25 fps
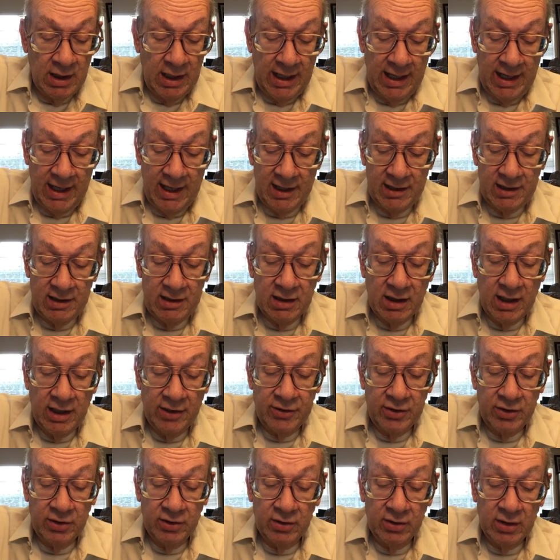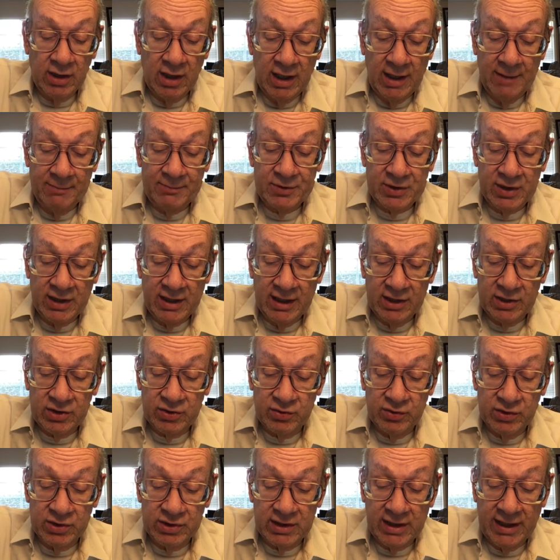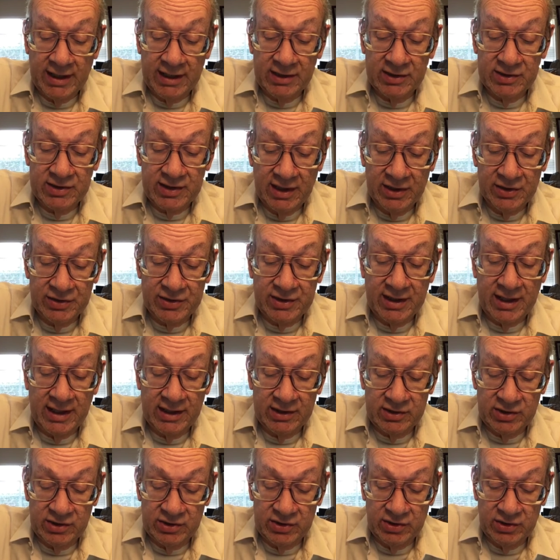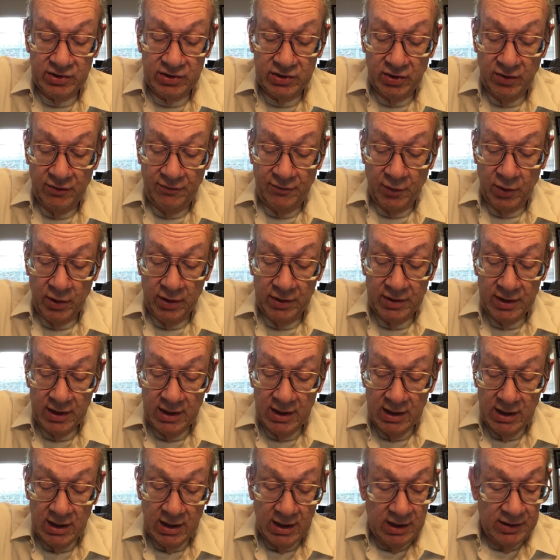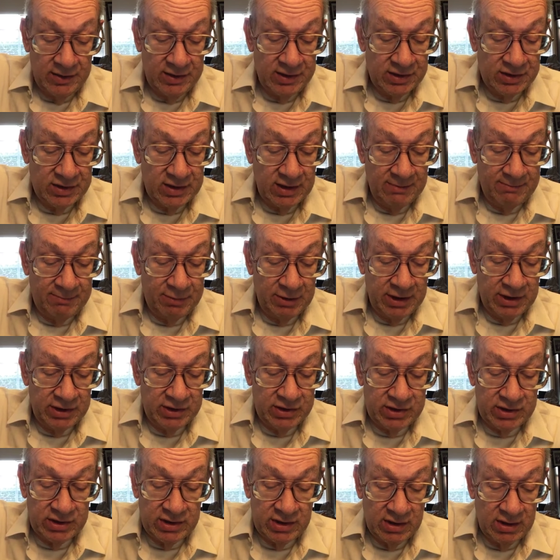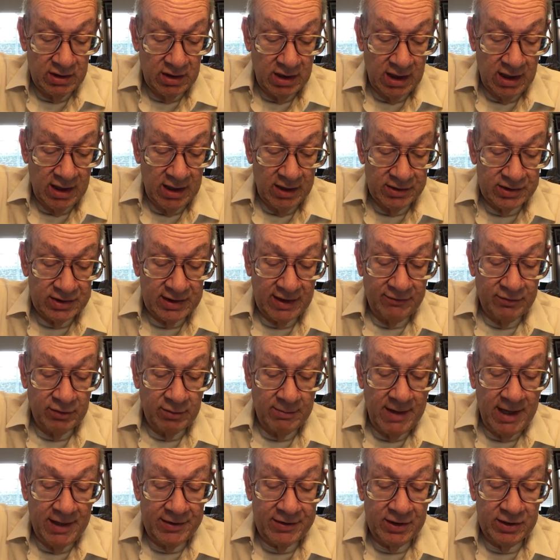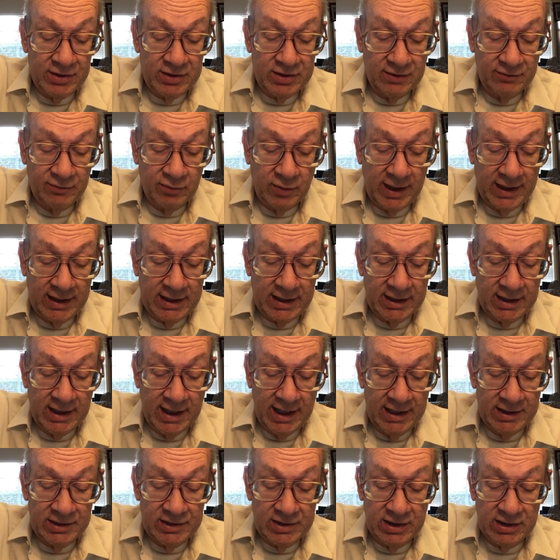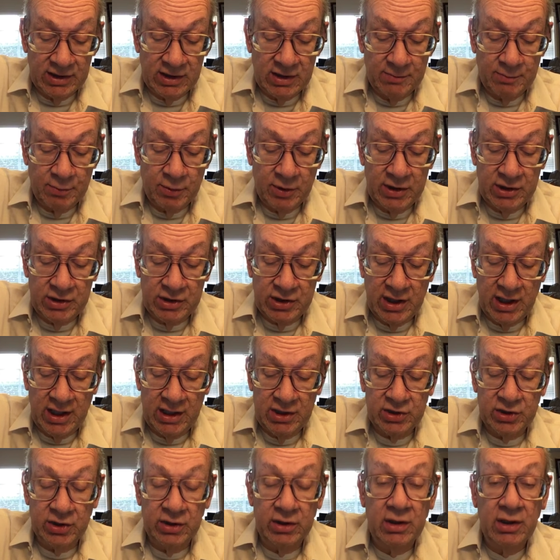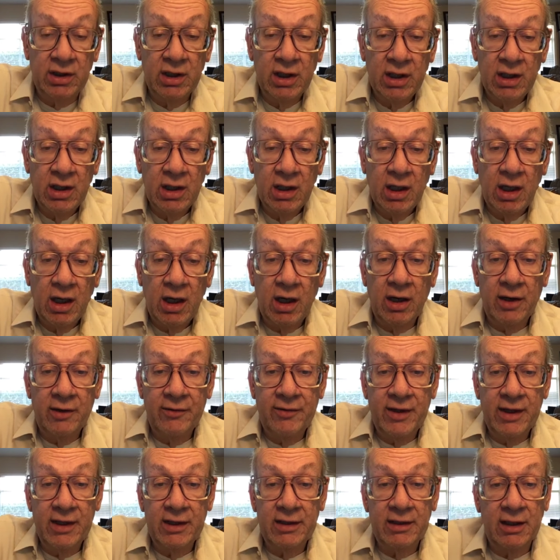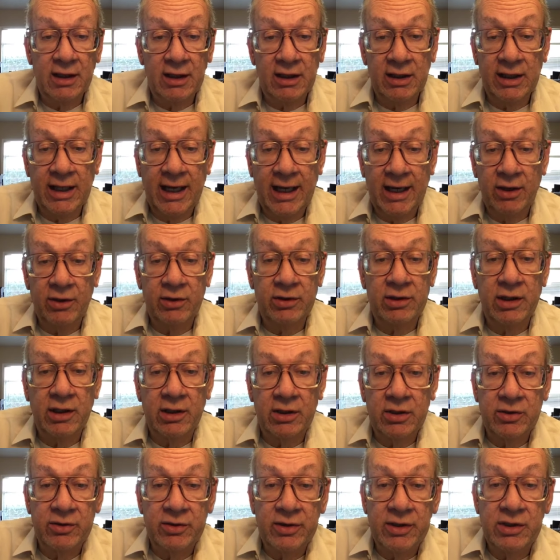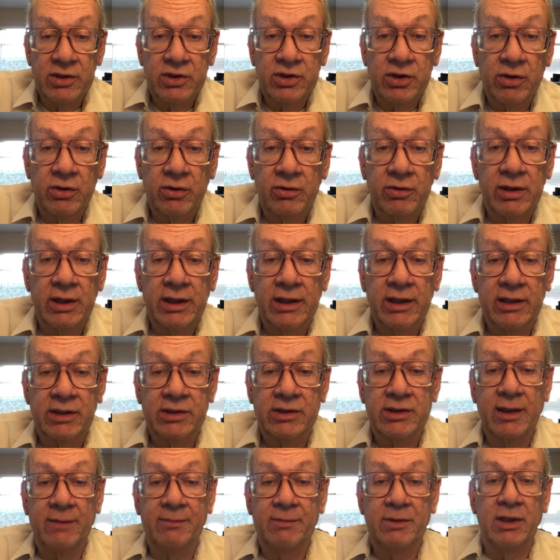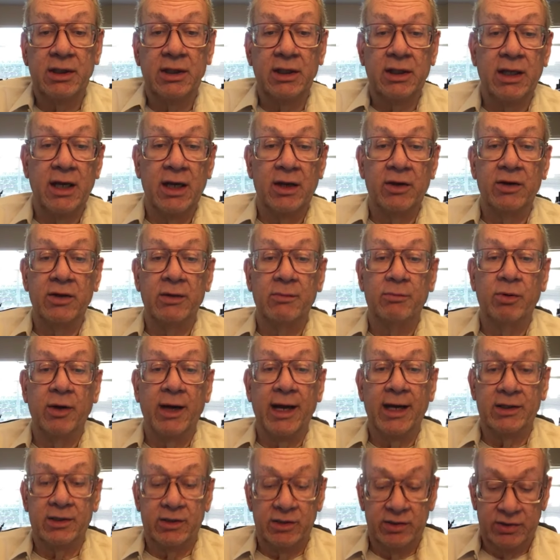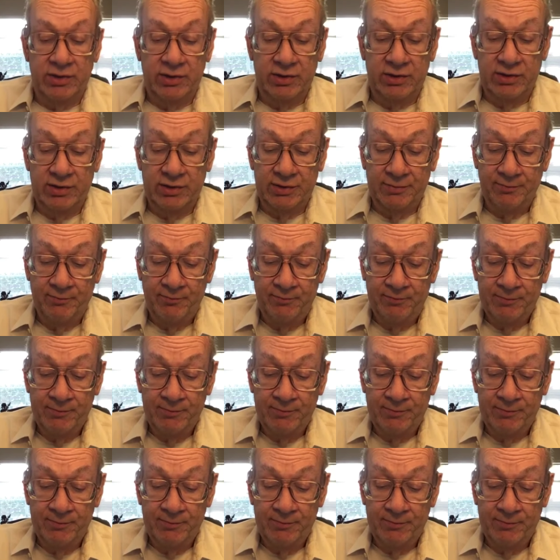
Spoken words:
and other ups and extras like sales taxes and so forth. The simplest, several methods of recognizing depreciation are then allowed under the generally accepted accounting practices.